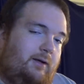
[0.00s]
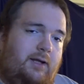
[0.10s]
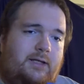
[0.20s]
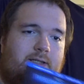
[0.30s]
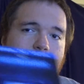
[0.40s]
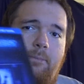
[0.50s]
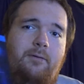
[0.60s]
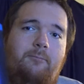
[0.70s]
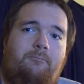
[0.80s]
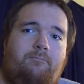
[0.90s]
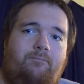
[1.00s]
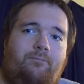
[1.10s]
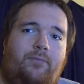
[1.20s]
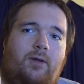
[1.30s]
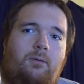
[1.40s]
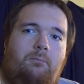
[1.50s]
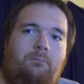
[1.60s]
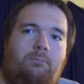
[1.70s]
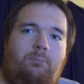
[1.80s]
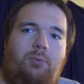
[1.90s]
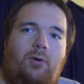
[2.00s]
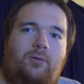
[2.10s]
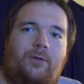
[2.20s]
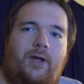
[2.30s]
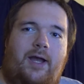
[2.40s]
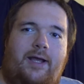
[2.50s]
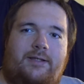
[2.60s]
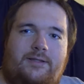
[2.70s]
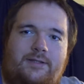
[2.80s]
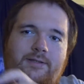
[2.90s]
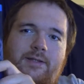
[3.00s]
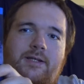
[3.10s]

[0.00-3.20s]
next up, Poltergeist.